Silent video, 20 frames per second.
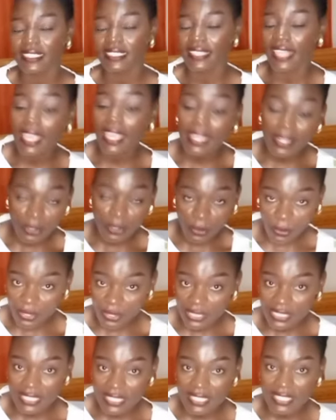take
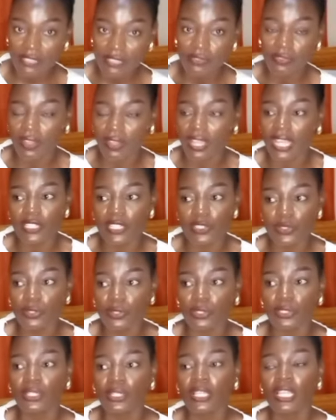notes if at
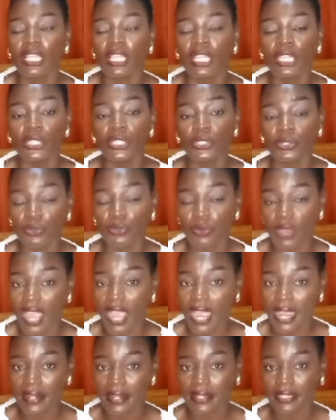all you
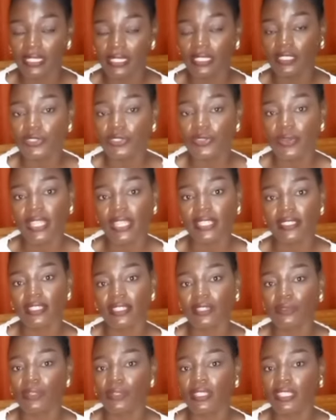are
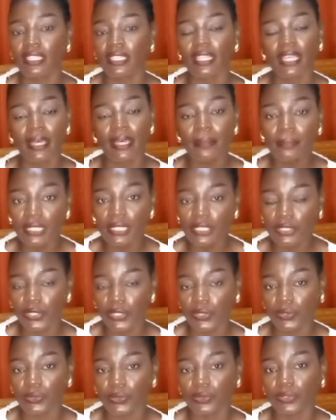interested with cabin
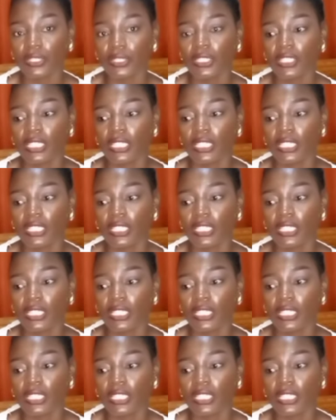crew,